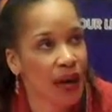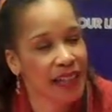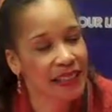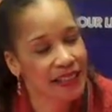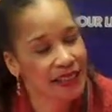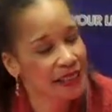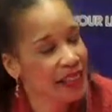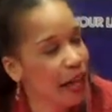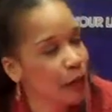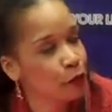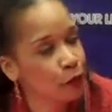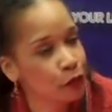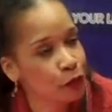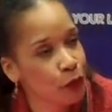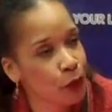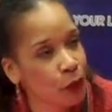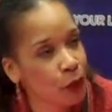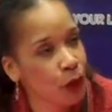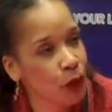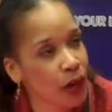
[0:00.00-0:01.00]
I stand
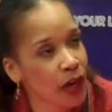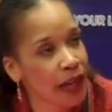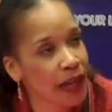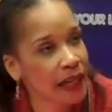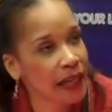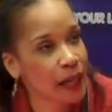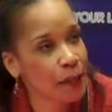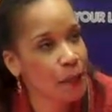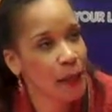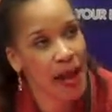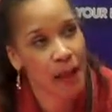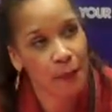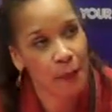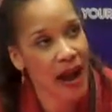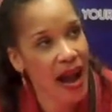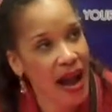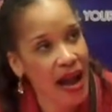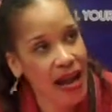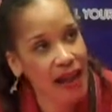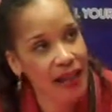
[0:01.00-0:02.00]
for, and my
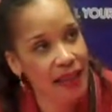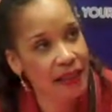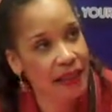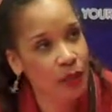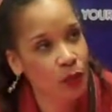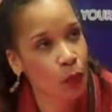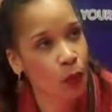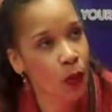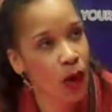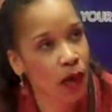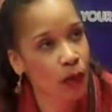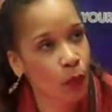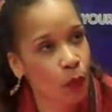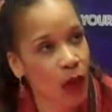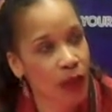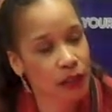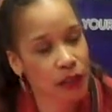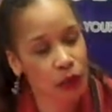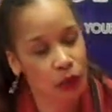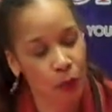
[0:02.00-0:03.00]
path,
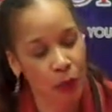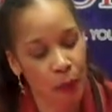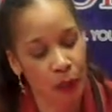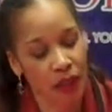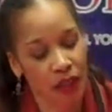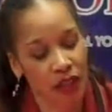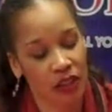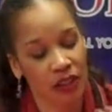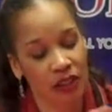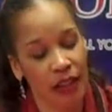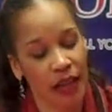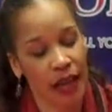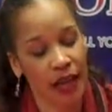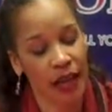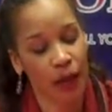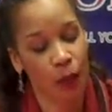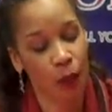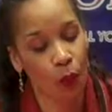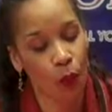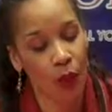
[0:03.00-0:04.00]
and so people understand